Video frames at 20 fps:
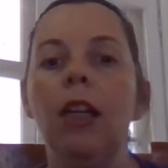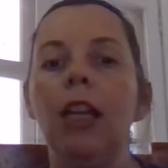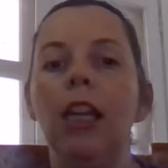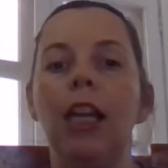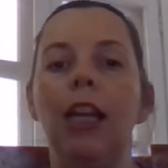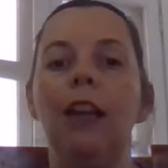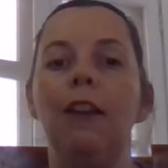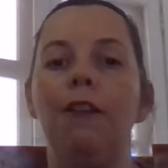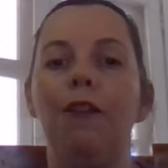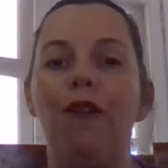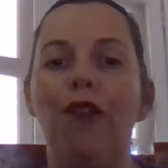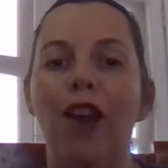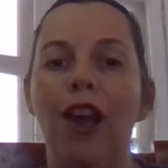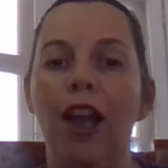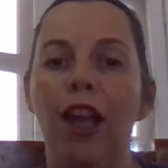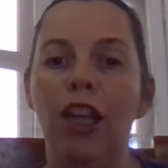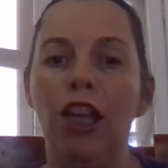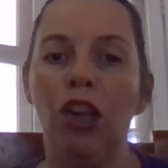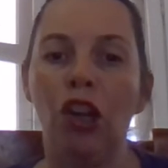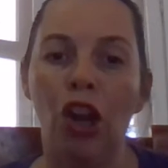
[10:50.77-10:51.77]
if
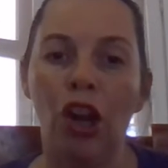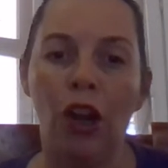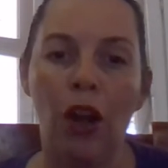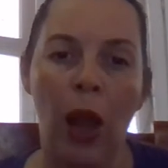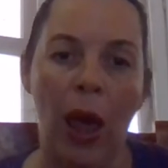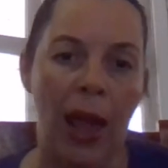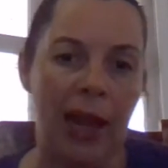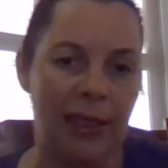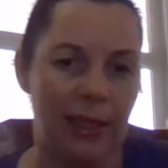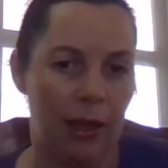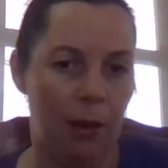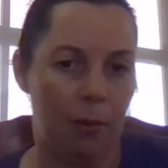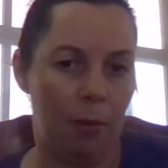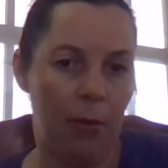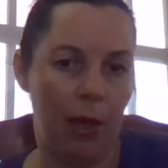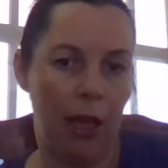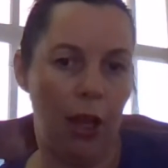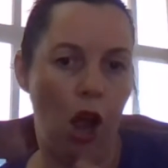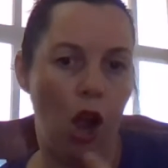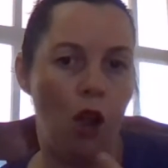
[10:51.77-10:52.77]
you don't like
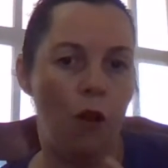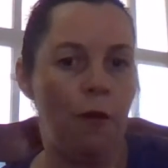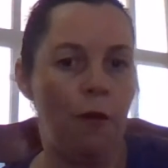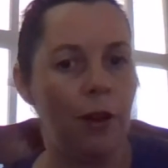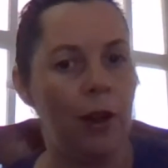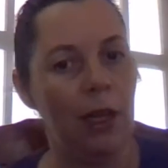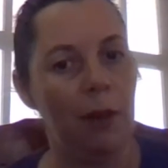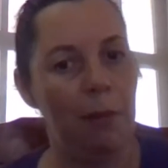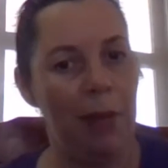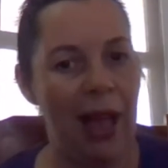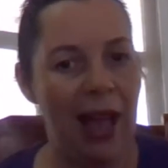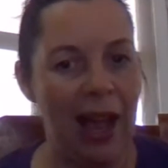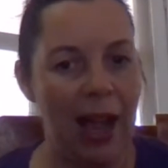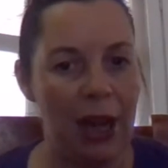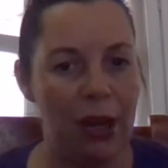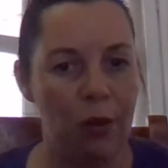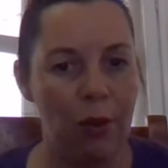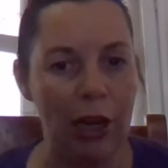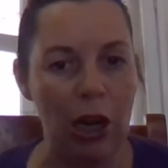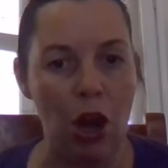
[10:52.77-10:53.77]
something overly
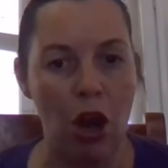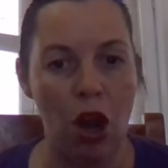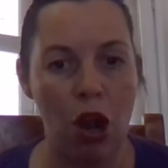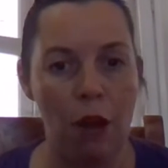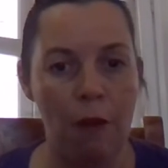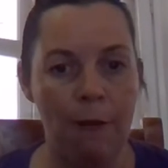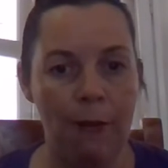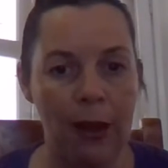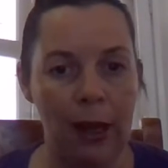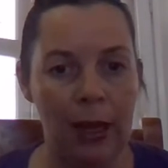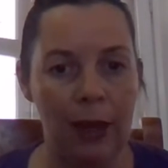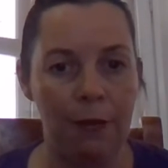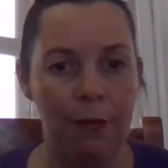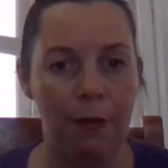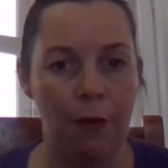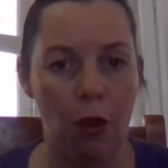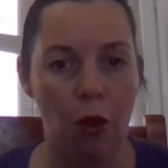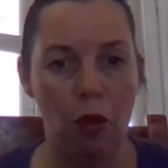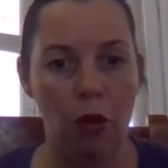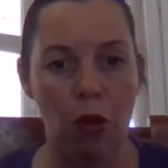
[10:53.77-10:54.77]
powdery or overly
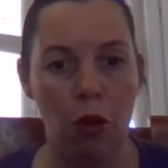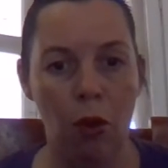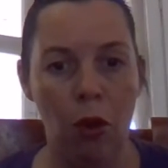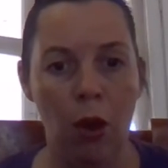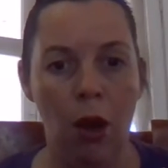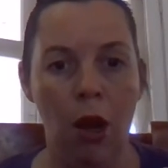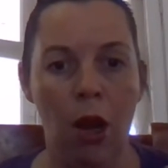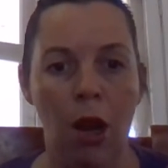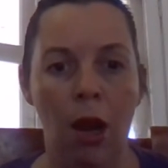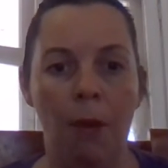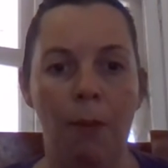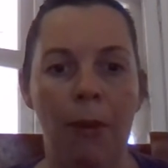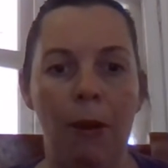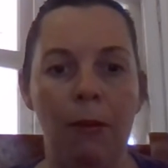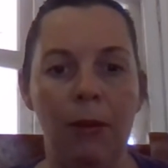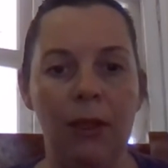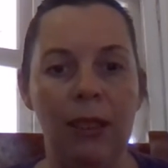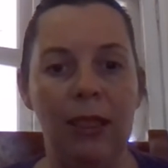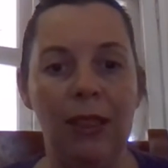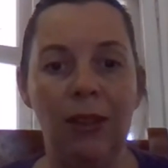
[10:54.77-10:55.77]
floral, but
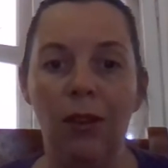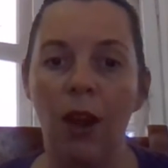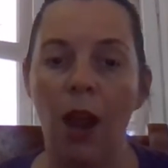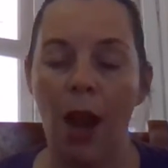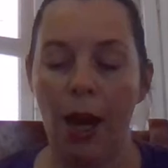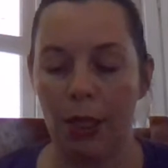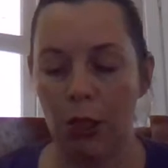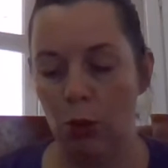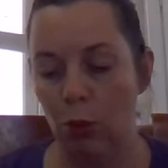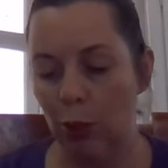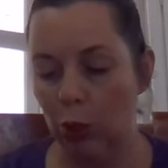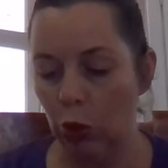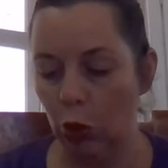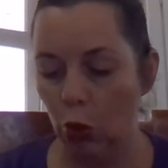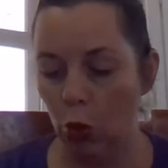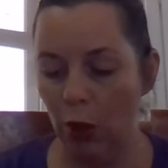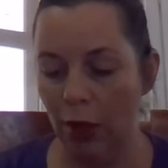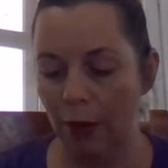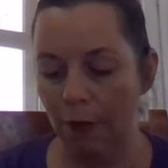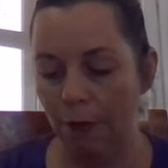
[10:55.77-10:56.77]
would still like to
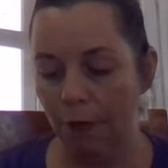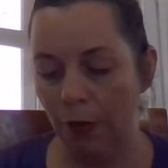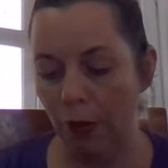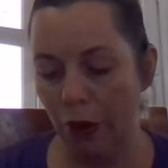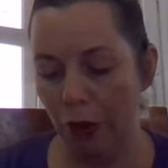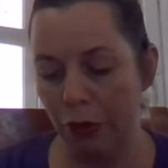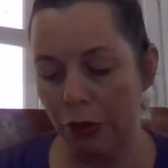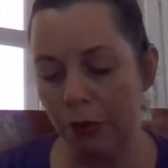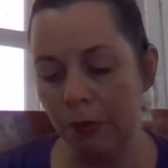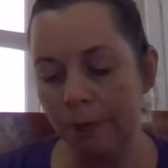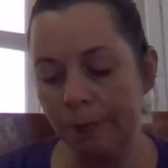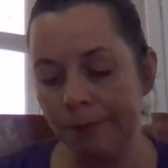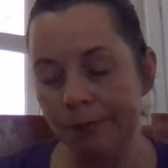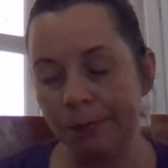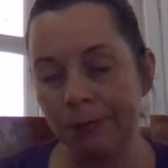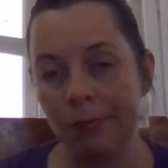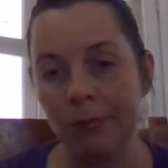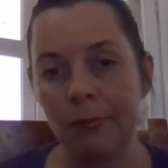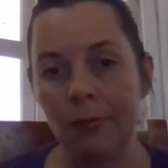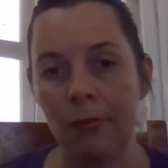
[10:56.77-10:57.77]
enjoy a floral,
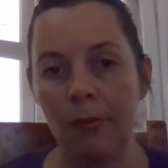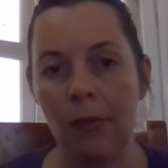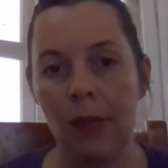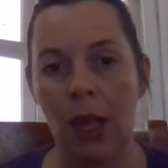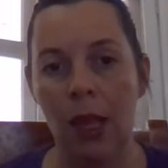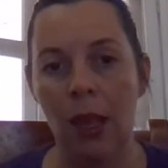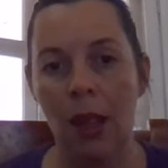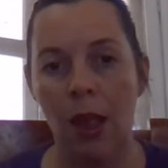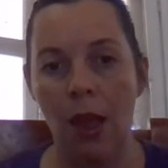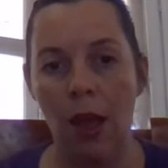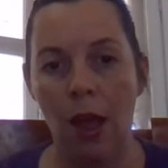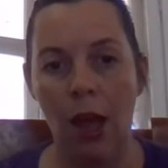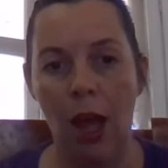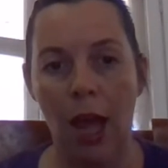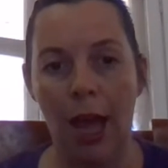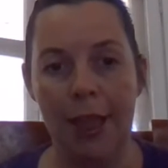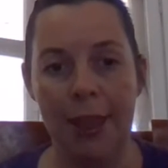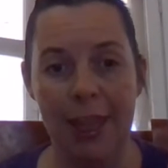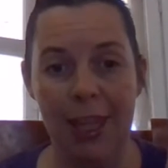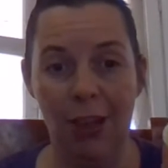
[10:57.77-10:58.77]

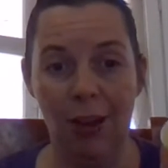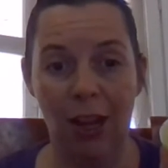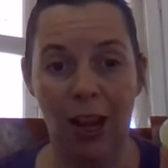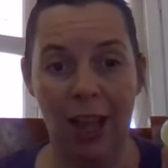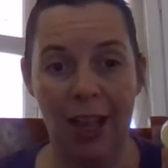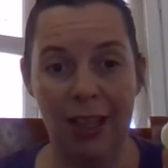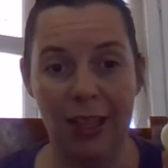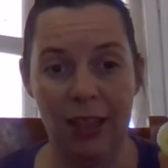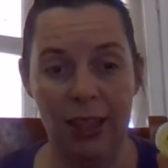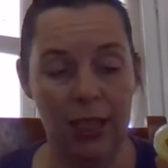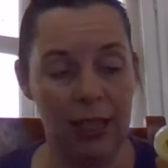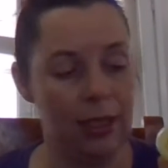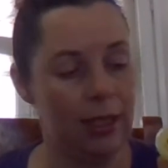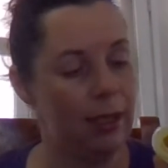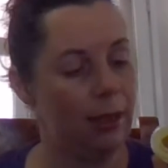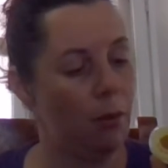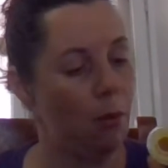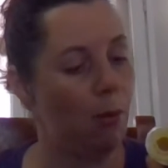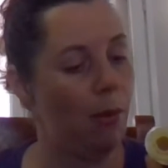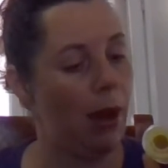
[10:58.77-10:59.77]
I feel like
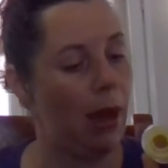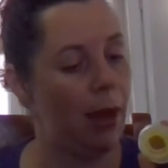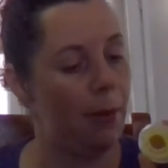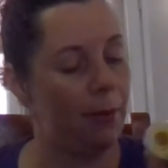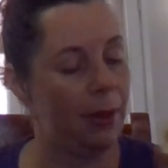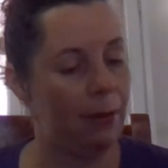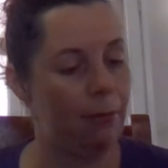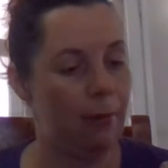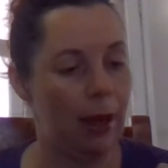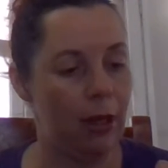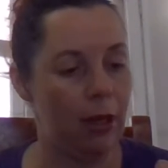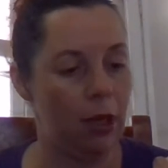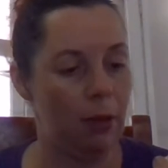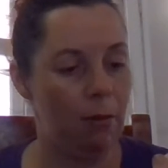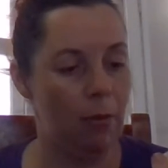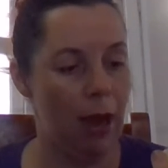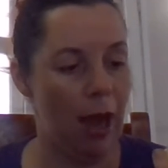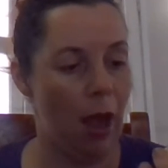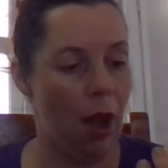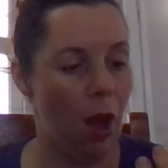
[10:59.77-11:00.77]
this might be one you
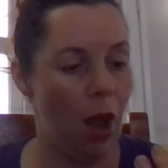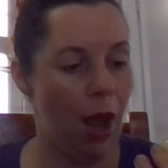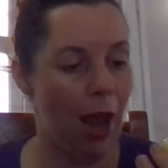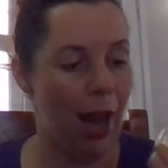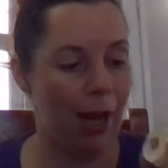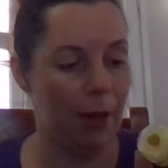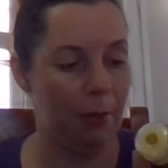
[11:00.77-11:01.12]
might like